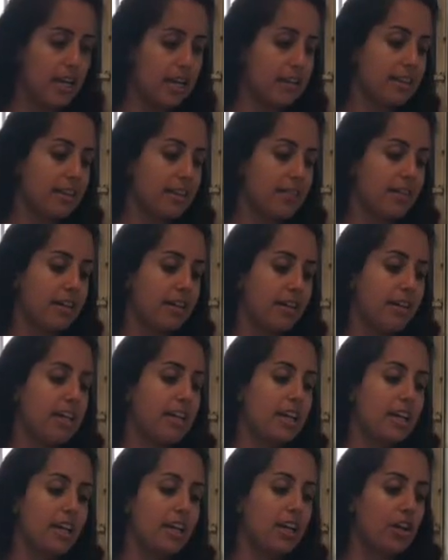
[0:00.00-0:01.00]
and that way
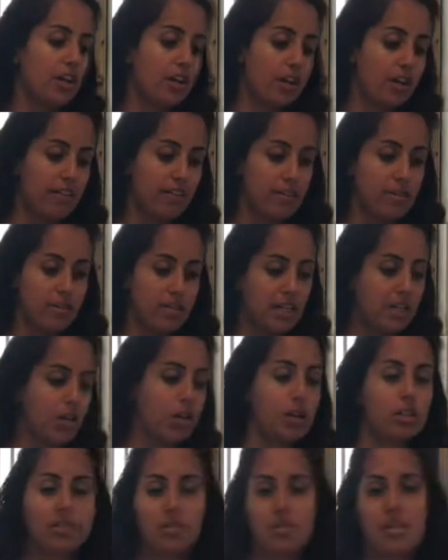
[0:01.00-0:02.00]
you don't have to be like,
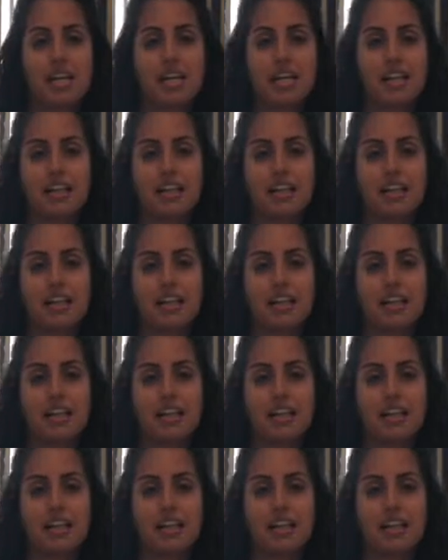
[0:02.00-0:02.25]
oh, let me